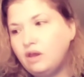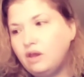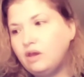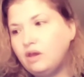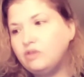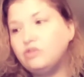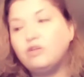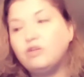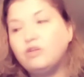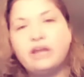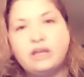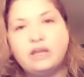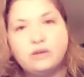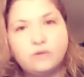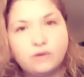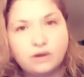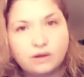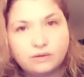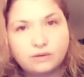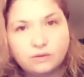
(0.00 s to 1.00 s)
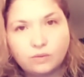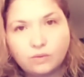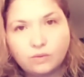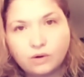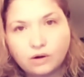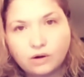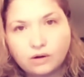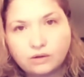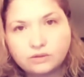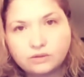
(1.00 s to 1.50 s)
They're angry at the
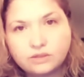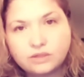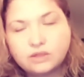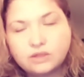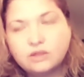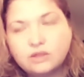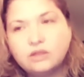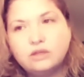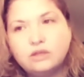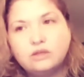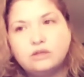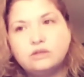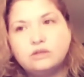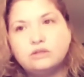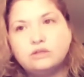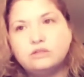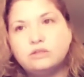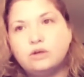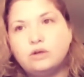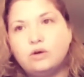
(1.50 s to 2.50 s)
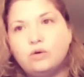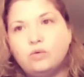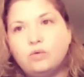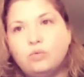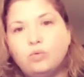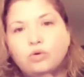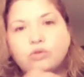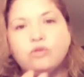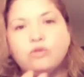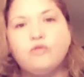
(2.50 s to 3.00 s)
world. So
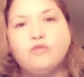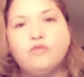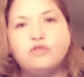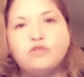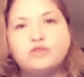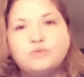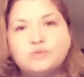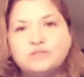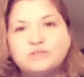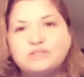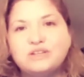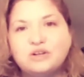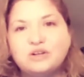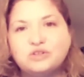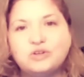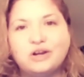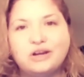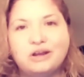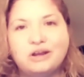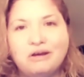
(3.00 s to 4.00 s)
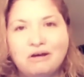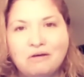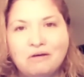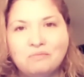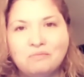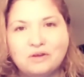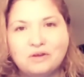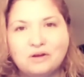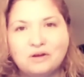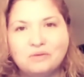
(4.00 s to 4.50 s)
we're the first ones there trying to
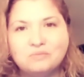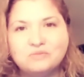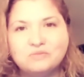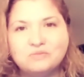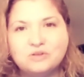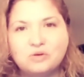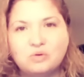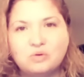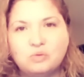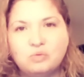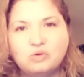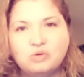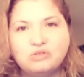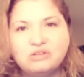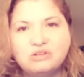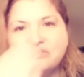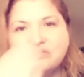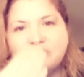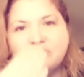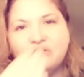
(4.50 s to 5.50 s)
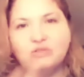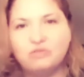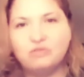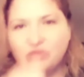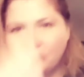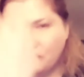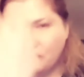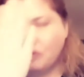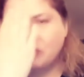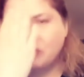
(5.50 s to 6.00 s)
help them. So they're
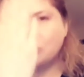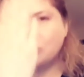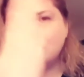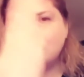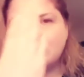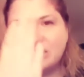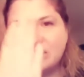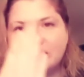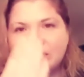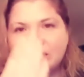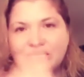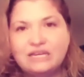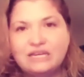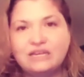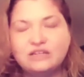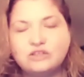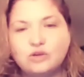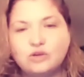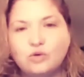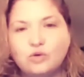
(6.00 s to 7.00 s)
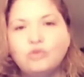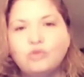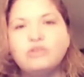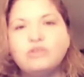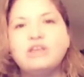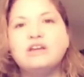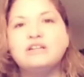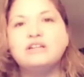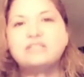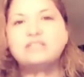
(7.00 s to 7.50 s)
the first ones they see. So who are
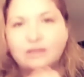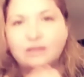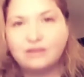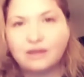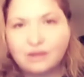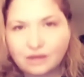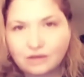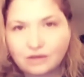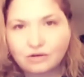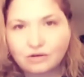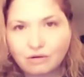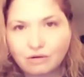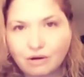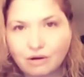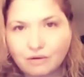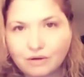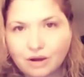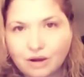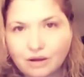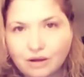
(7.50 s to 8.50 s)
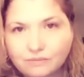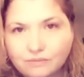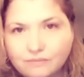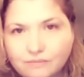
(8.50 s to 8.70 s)
they going to take that anger out on?